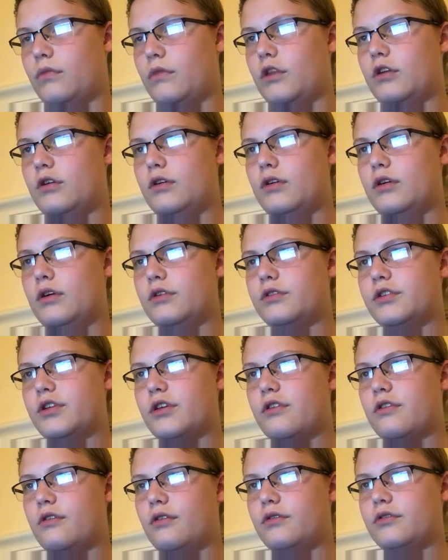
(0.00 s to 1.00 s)
I'll just
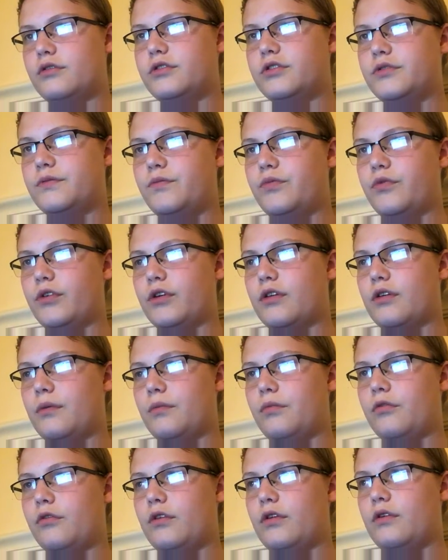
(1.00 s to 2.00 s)
search brick
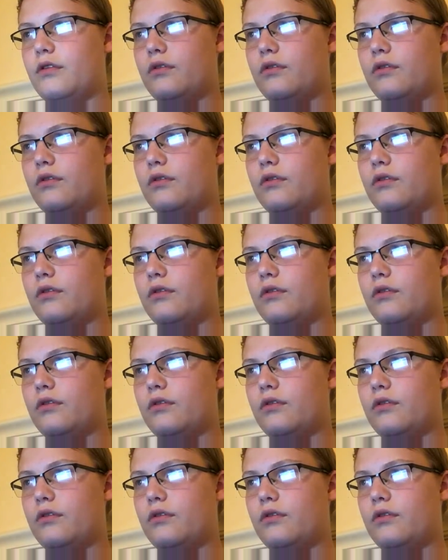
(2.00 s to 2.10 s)
separator.